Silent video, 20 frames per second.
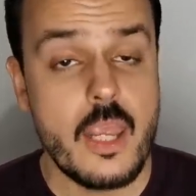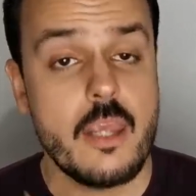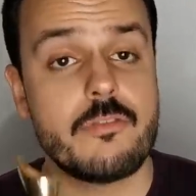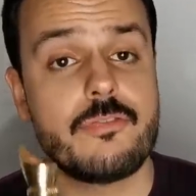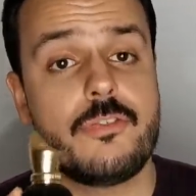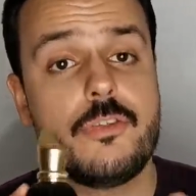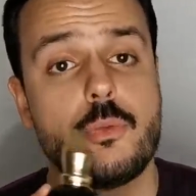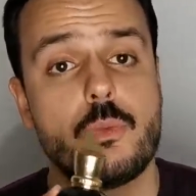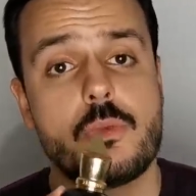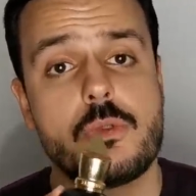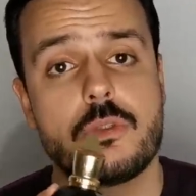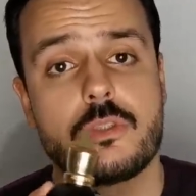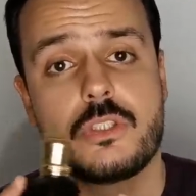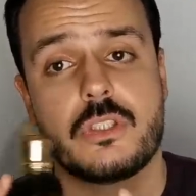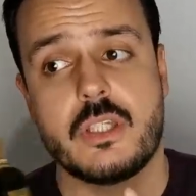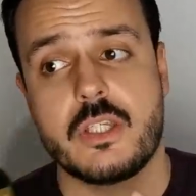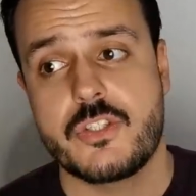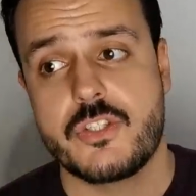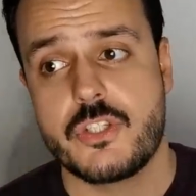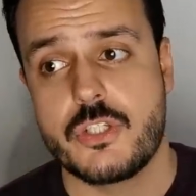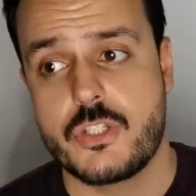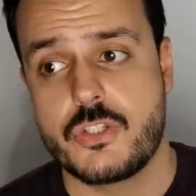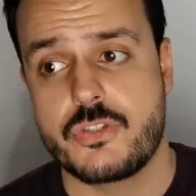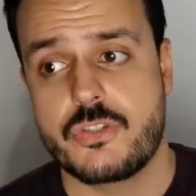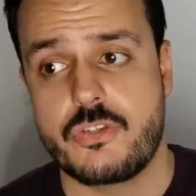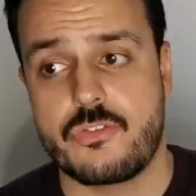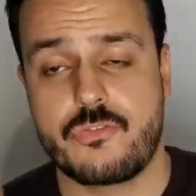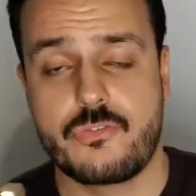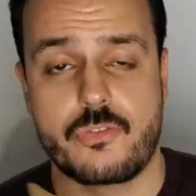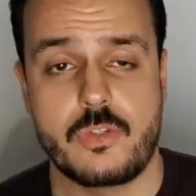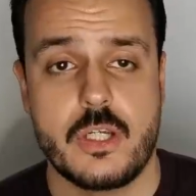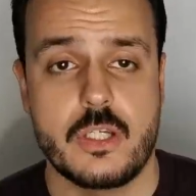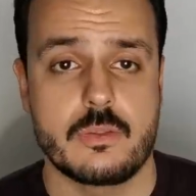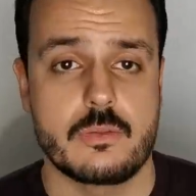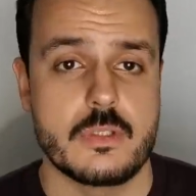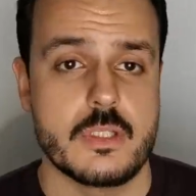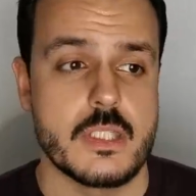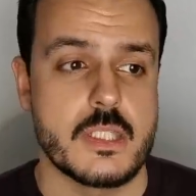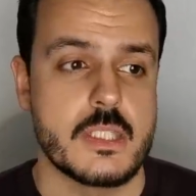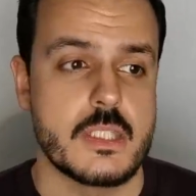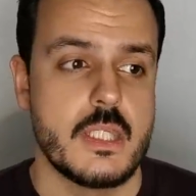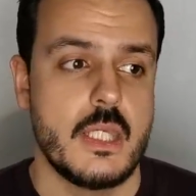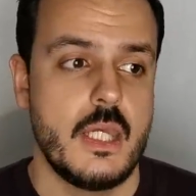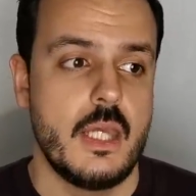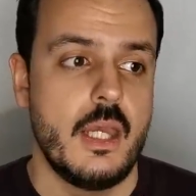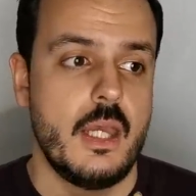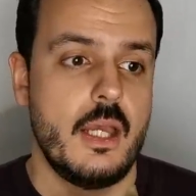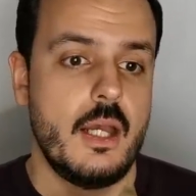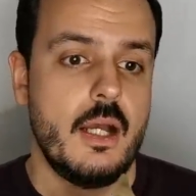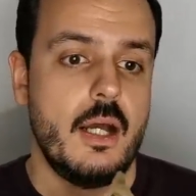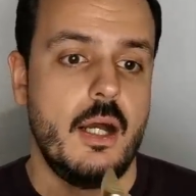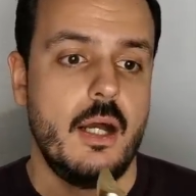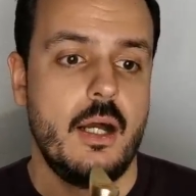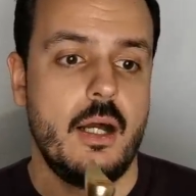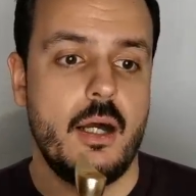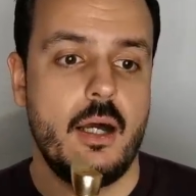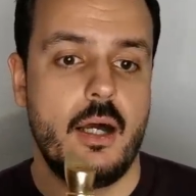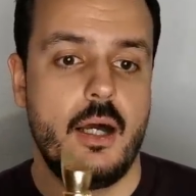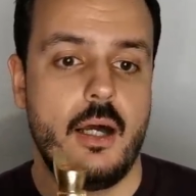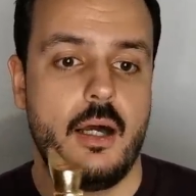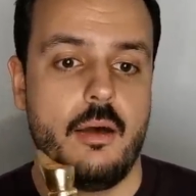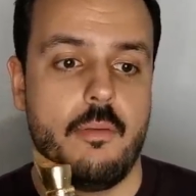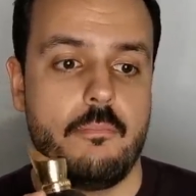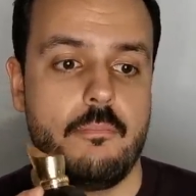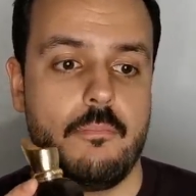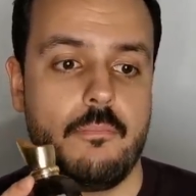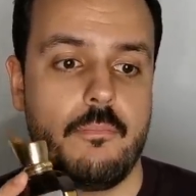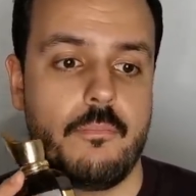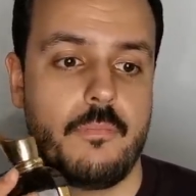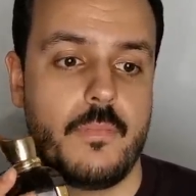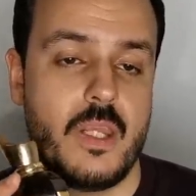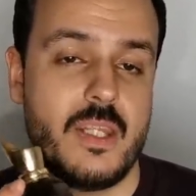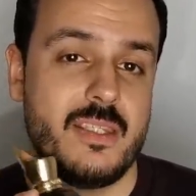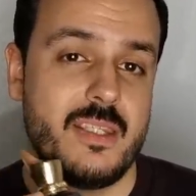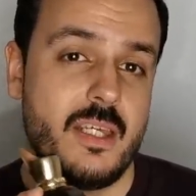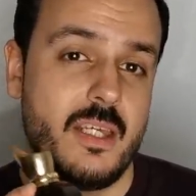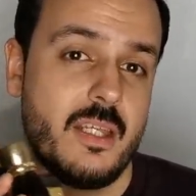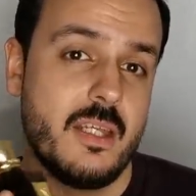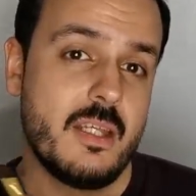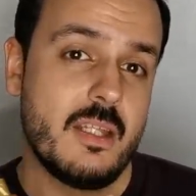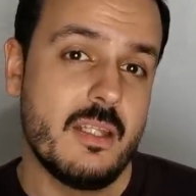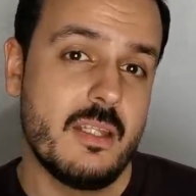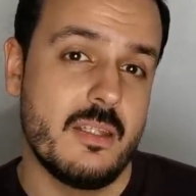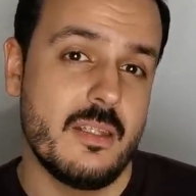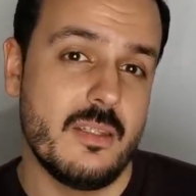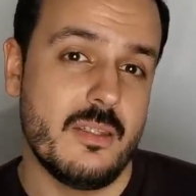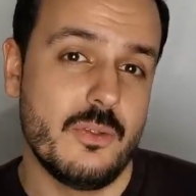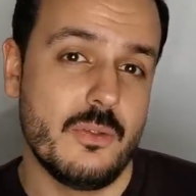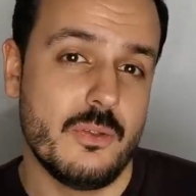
If you want a Xerjoff fragrance um, in the